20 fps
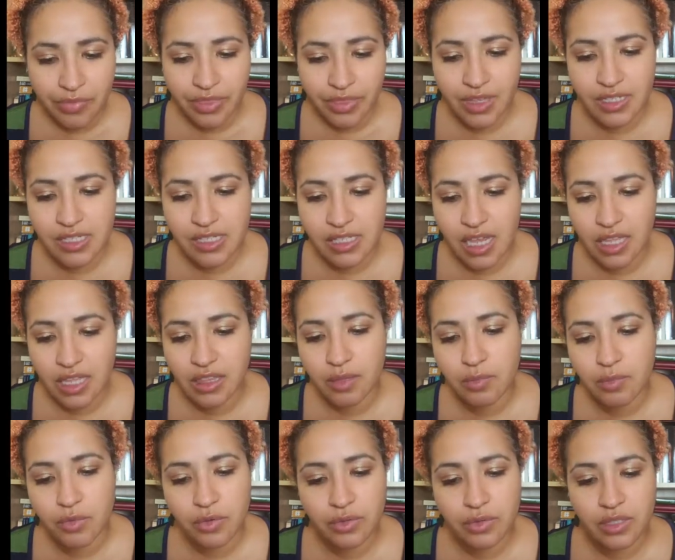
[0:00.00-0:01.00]
the sun, the
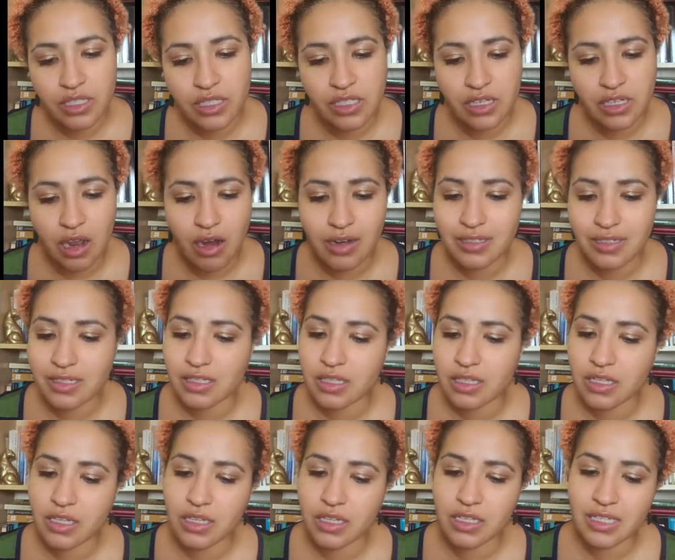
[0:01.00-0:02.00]
moon, the stars,
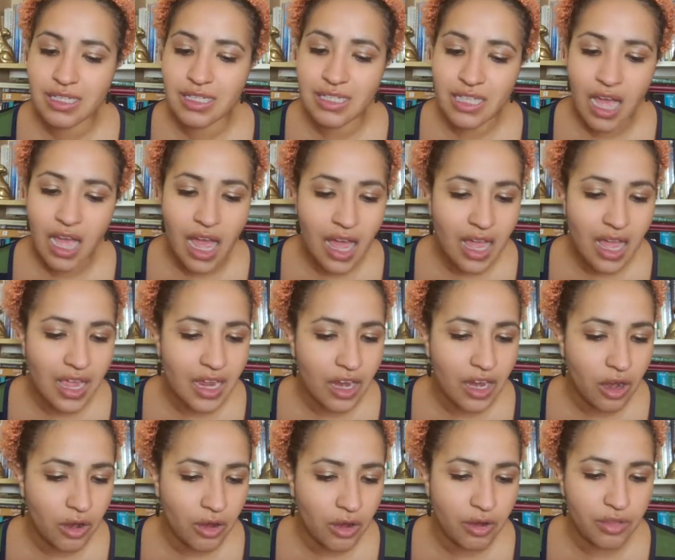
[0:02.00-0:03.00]
the sky,
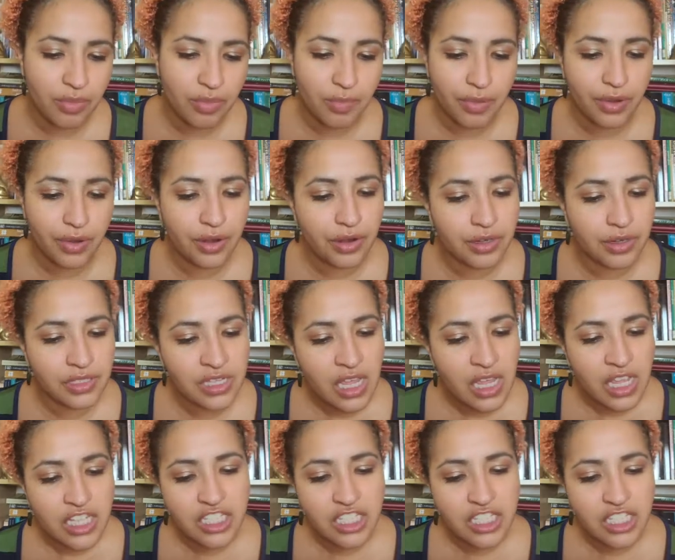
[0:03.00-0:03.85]
earth, birds,